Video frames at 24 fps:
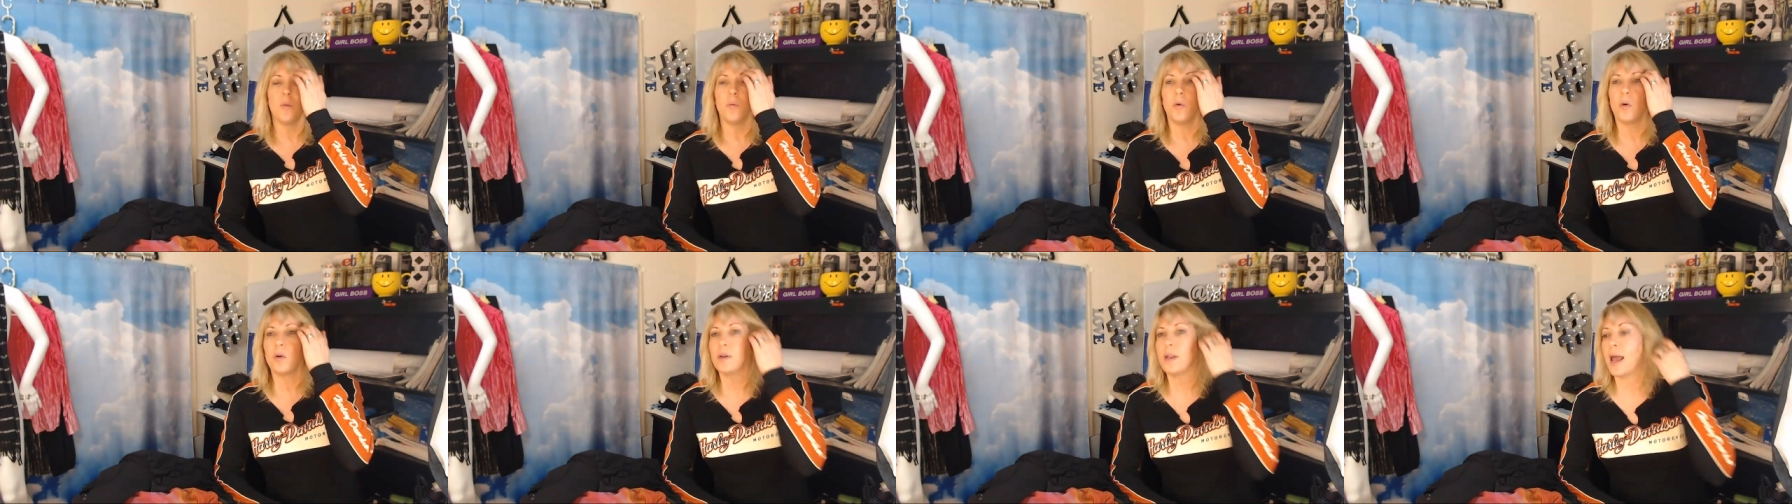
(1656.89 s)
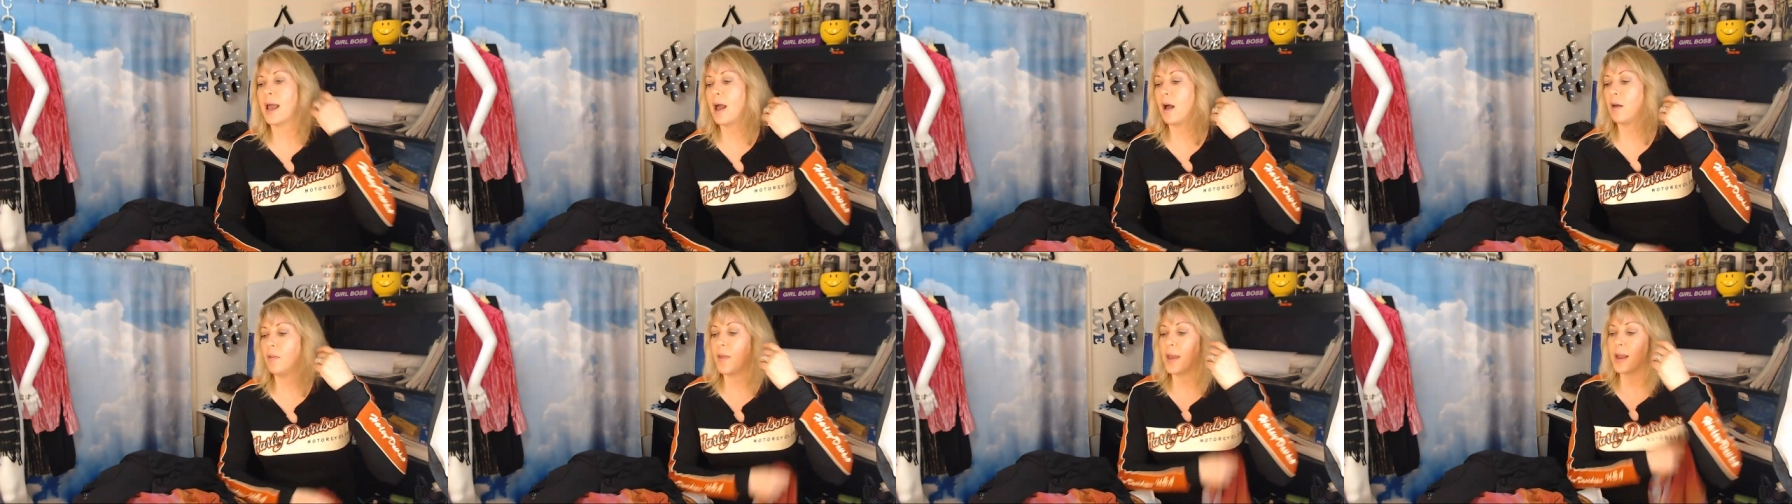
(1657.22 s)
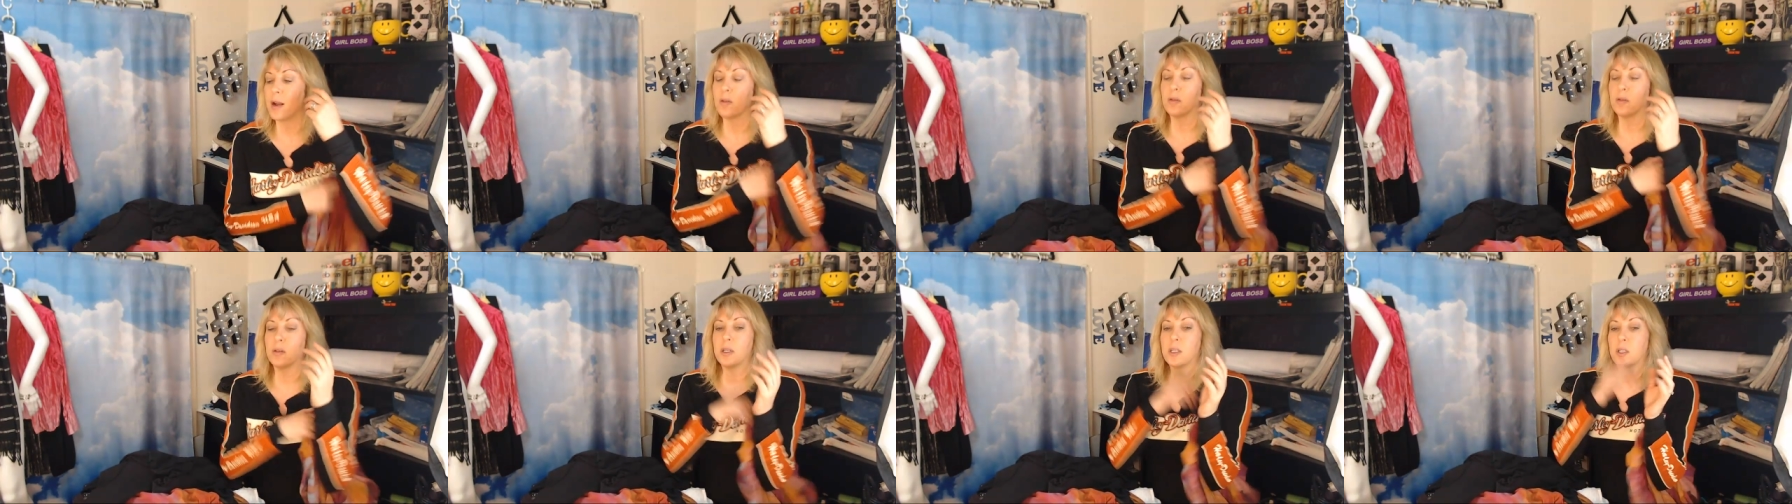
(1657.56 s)
Well, now
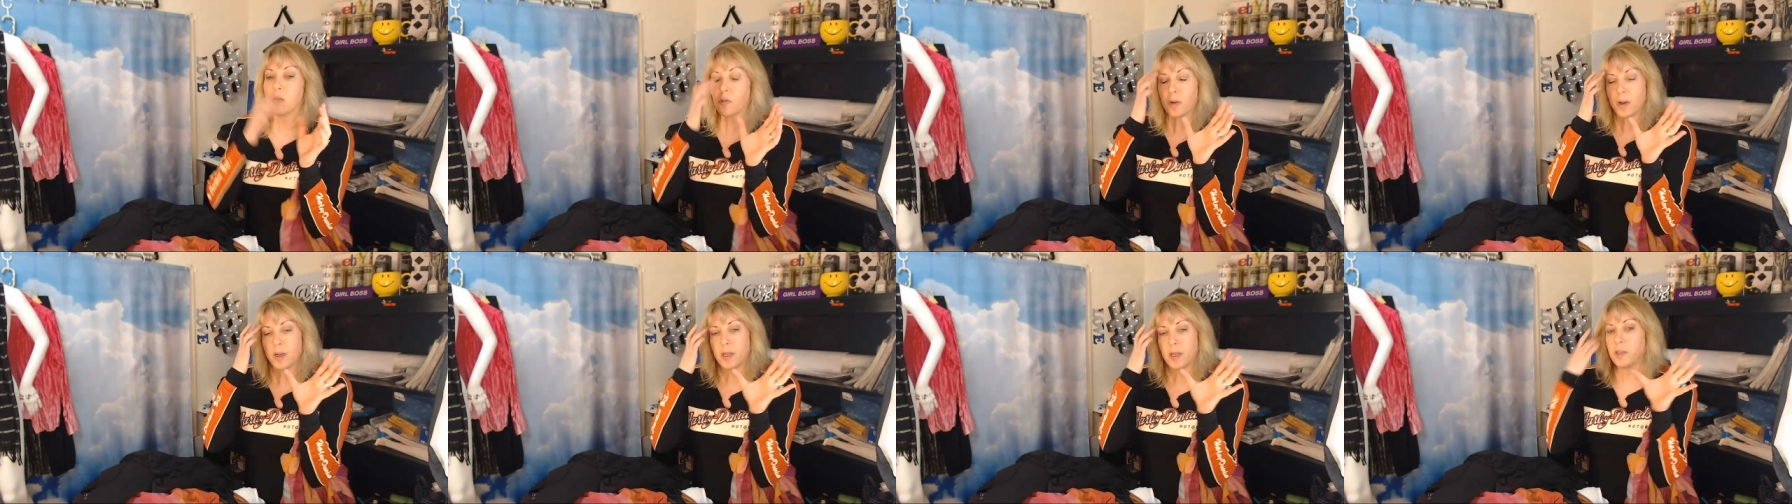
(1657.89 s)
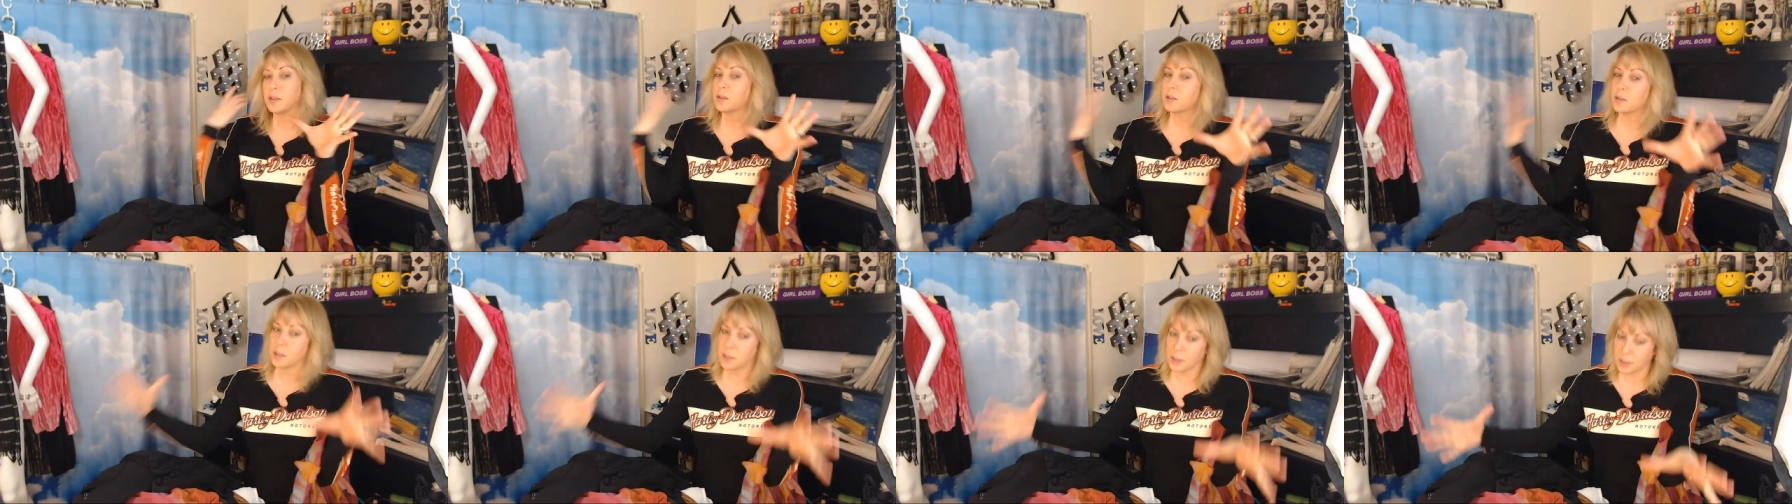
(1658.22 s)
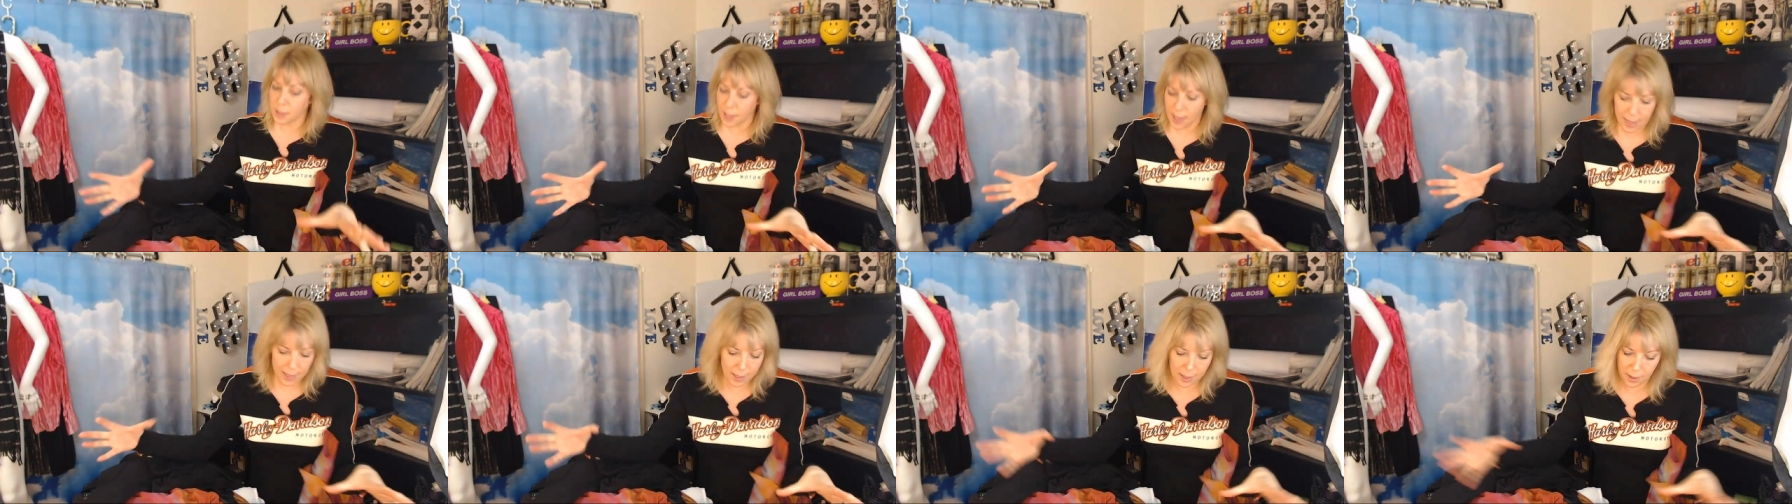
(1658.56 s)
they are literally just
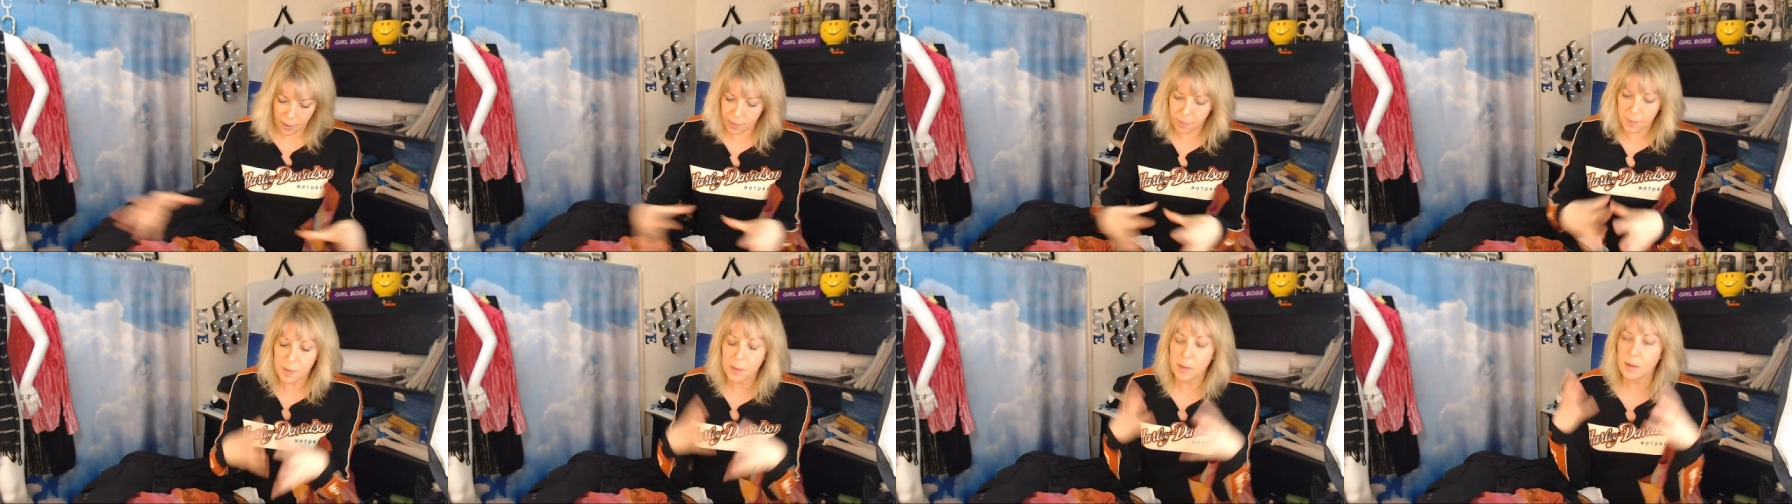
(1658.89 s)
taking